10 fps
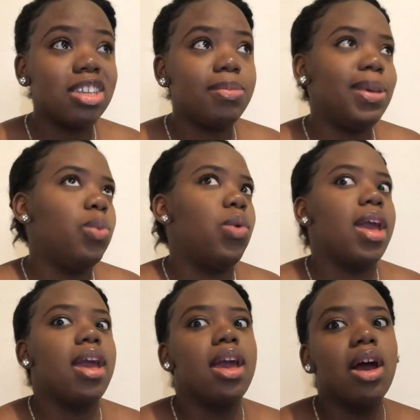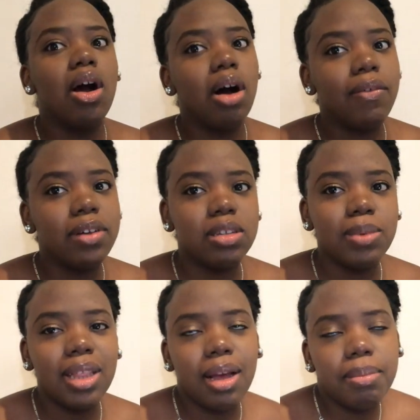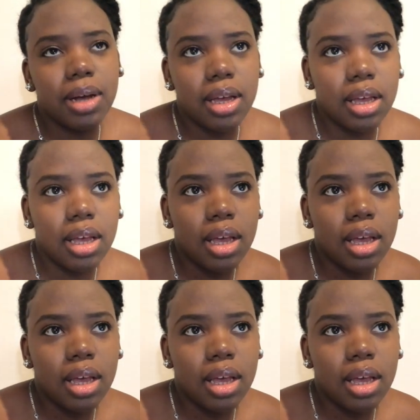it's be way off, and it's be like, but